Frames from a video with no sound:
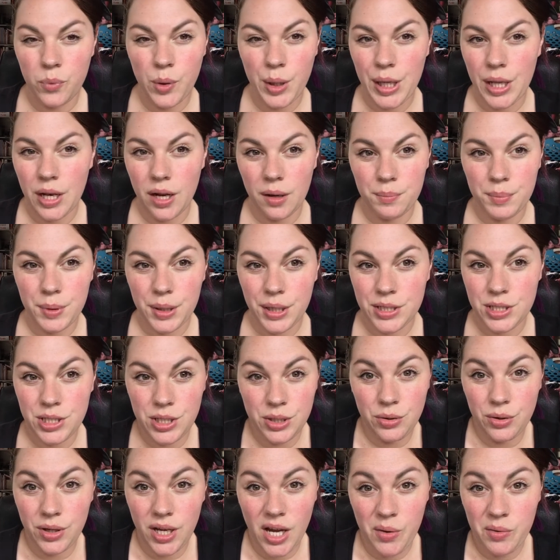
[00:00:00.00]
you like buy
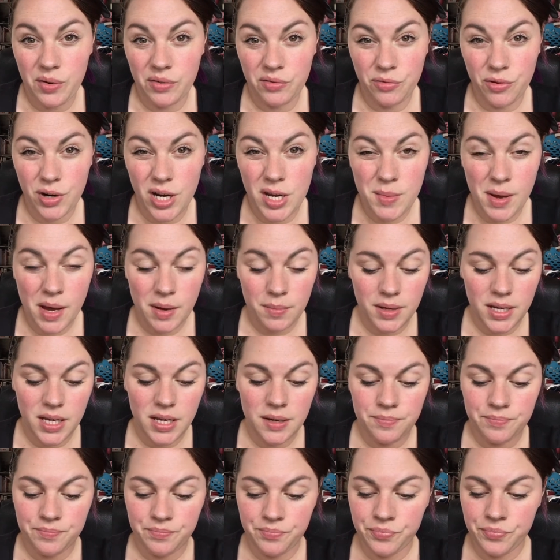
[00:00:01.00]
two, get one free
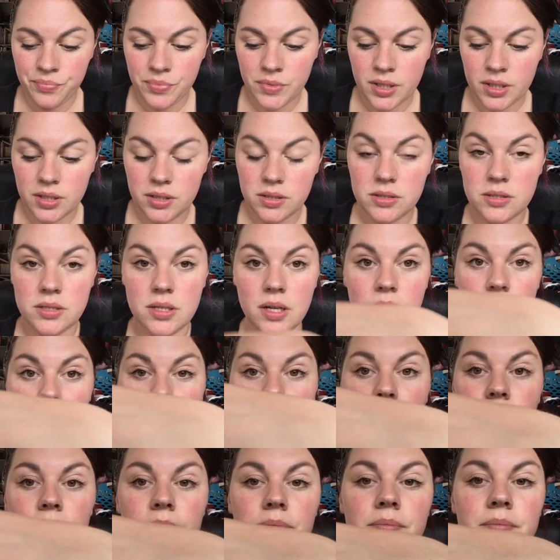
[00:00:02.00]
maybe.
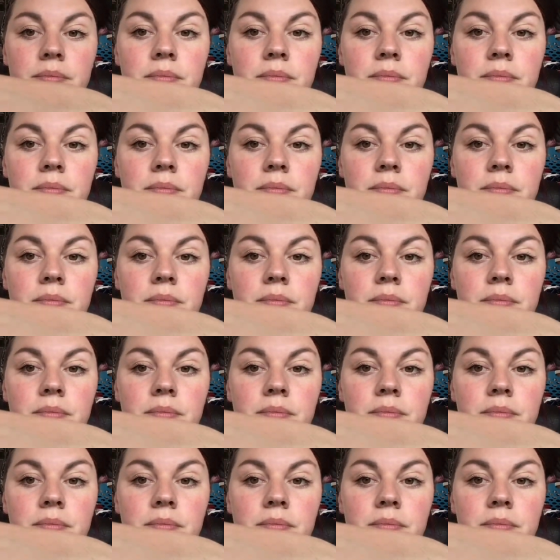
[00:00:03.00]
So